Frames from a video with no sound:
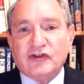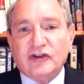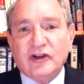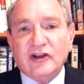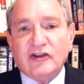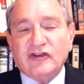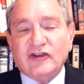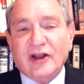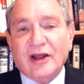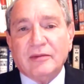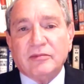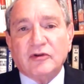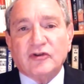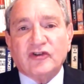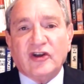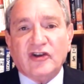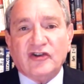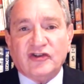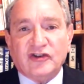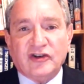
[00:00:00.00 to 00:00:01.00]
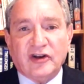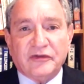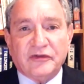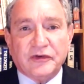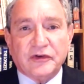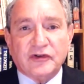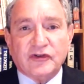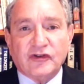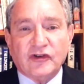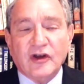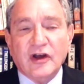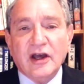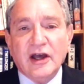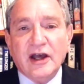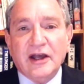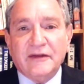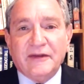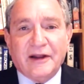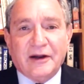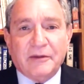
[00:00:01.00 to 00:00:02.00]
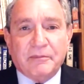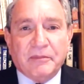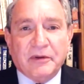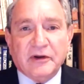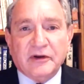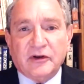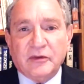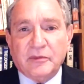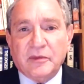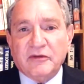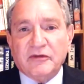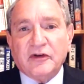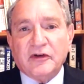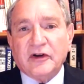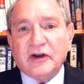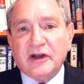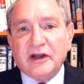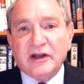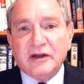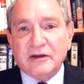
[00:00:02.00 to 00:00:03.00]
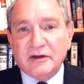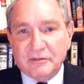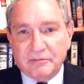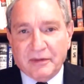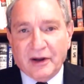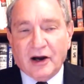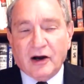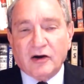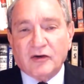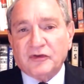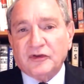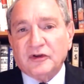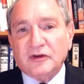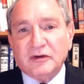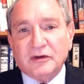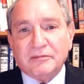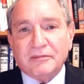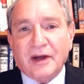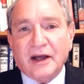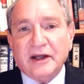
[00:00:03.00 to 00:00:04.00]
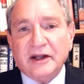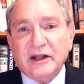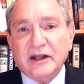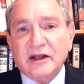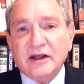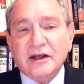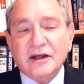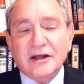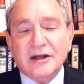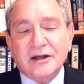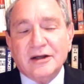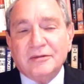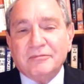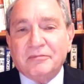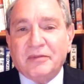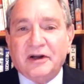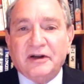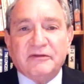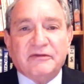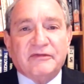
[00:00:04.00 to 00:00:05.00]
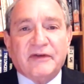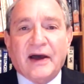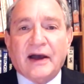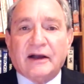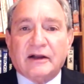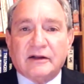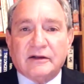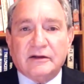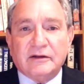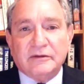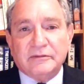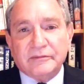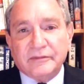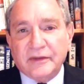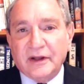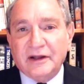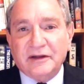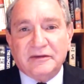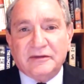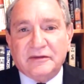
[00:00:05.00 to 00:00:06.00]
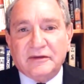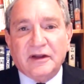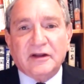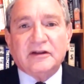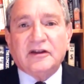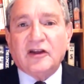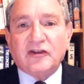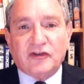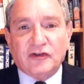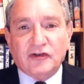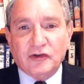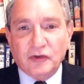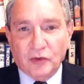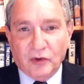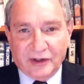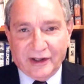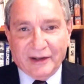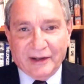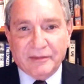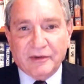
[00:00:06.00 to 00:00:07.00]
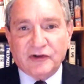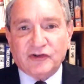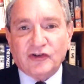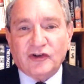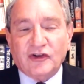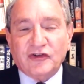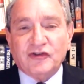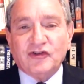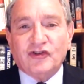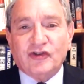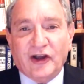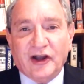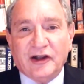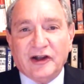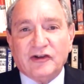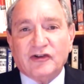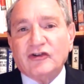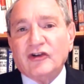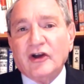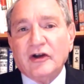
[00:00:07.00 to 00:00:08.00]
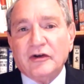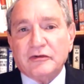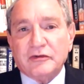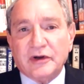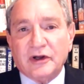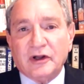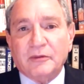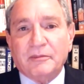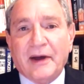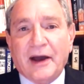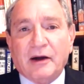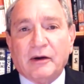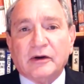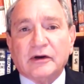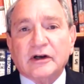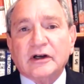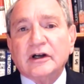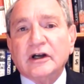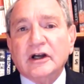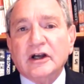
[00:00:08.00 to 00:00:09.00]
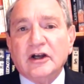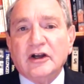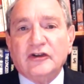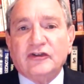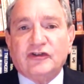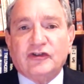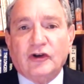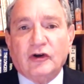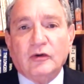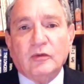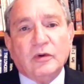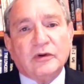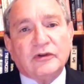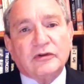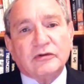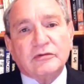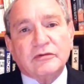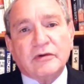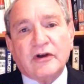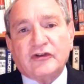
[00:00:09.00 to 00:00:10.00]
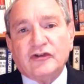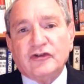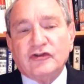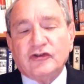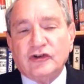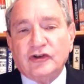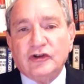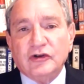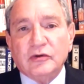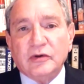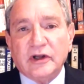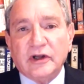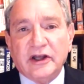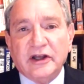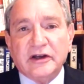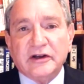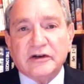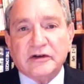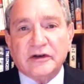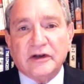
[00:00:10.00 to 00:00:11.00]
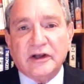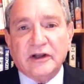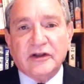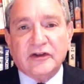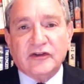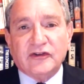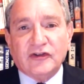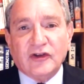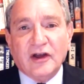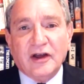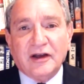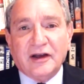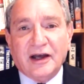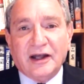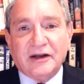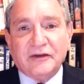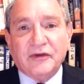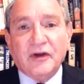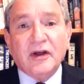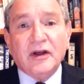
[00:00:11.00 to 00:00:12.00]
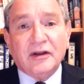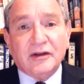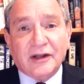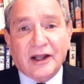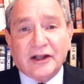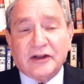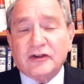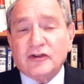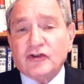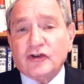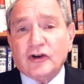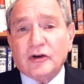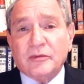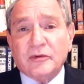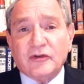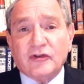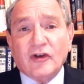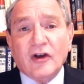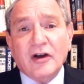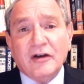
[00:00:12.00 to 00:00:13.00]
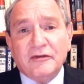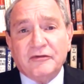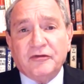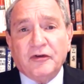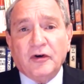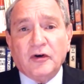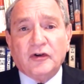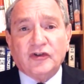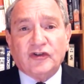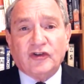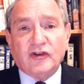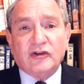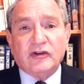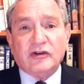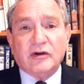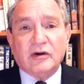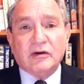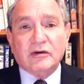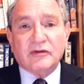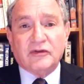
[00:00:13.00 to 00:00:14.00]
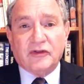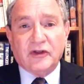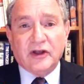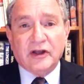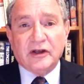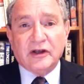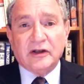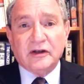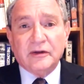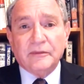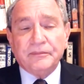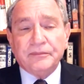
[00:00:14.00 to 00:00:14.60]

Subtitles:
destabilization efforts that appear to be very powerful and mighty, but in fact, it doesn't do all that much. It doesn't change real power. So what the Russians are doing here is kind of like the Germans, focusing on their own thing